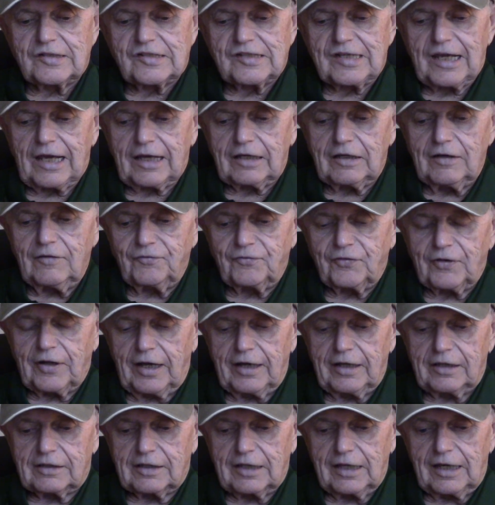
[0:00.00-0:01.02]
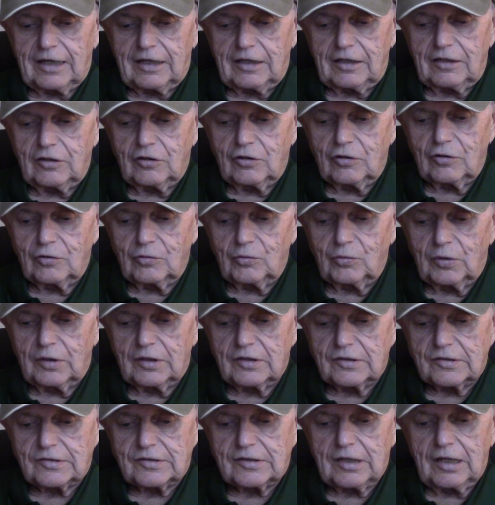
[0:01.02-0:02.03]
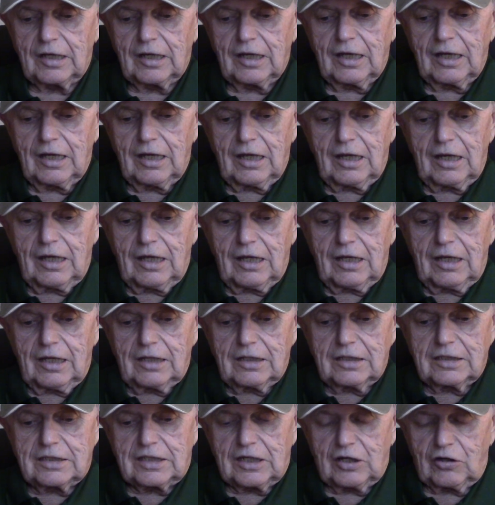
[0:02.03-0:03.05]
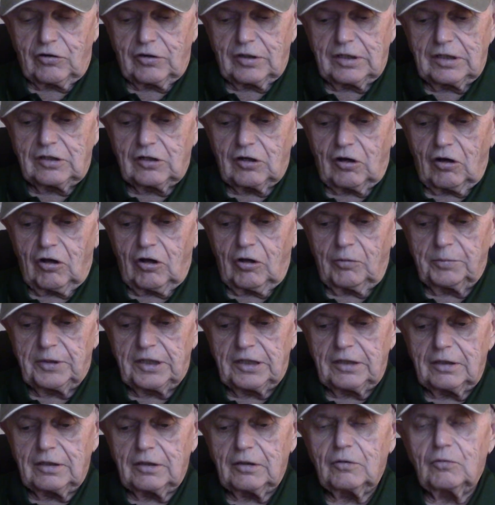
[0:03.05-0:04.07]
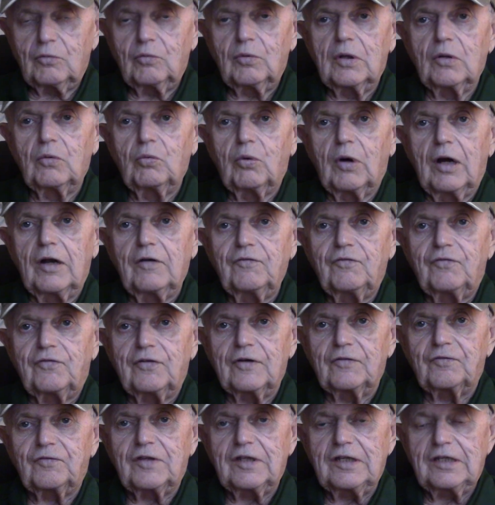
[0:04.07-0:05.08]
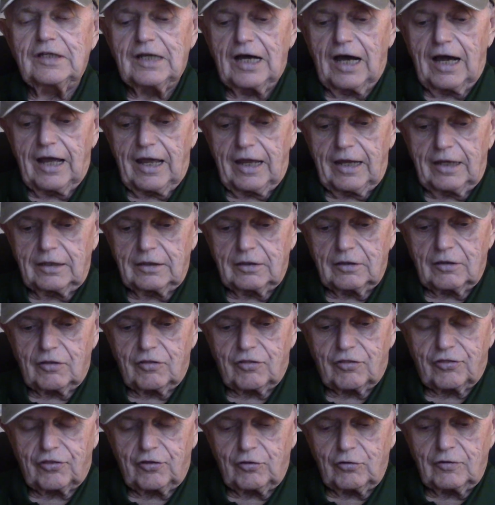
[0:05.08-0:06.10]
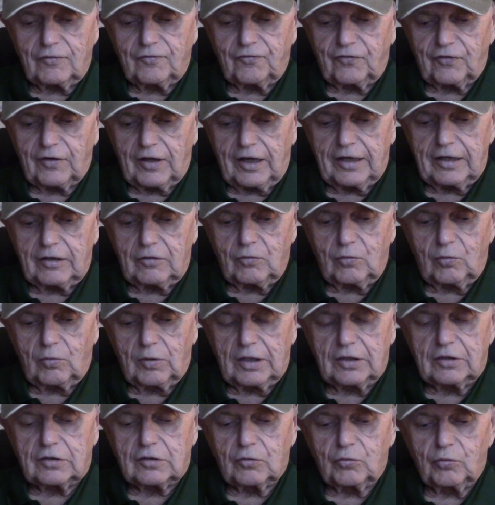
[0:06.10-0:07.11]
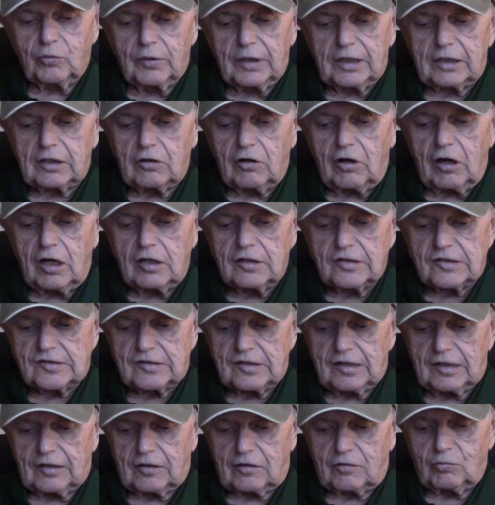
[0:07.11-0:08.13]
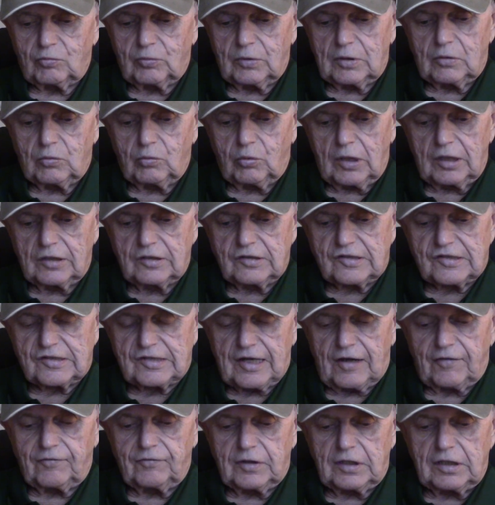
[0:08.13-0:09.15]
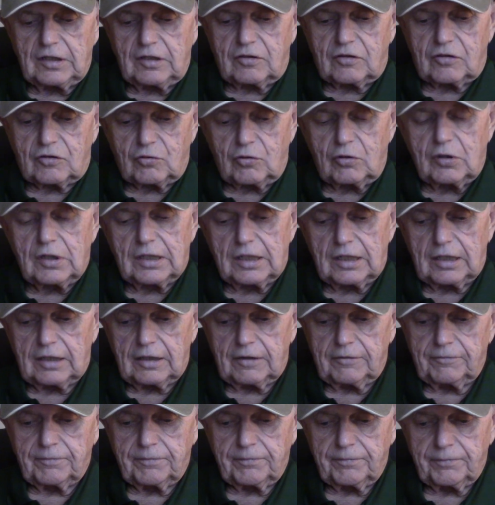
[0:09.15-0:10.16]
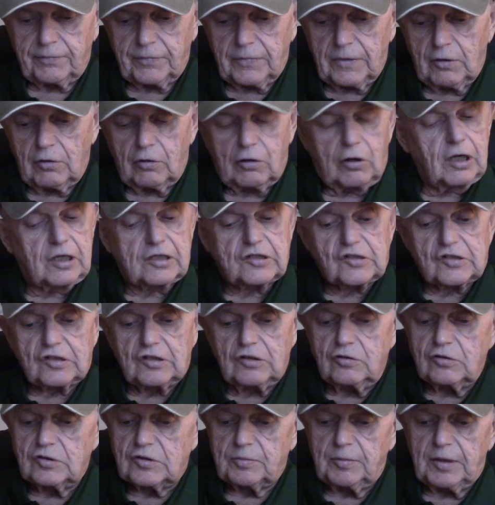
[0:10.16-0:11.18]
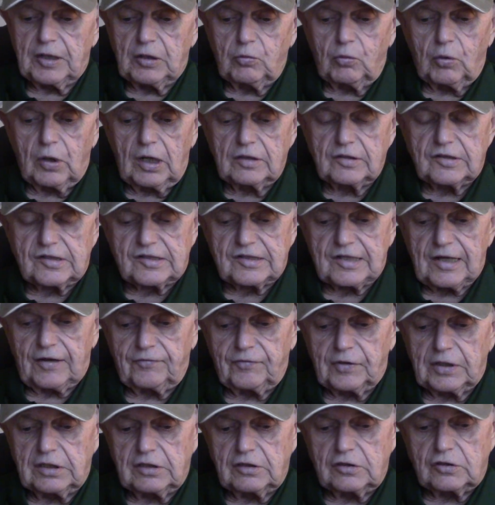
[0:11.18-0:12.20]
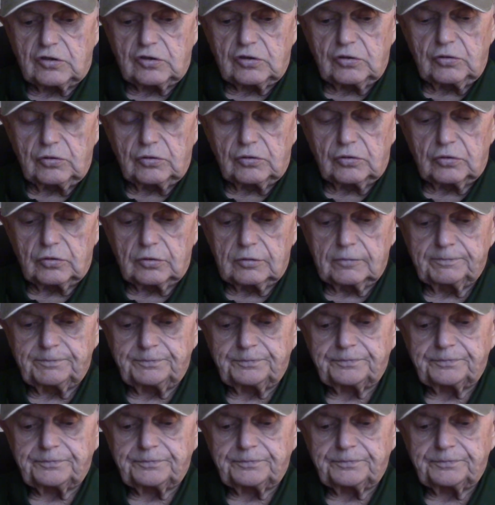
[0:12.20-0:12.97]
second flight that year was Terry Dalby with 159. Third flight went to Rick Osseth with 172.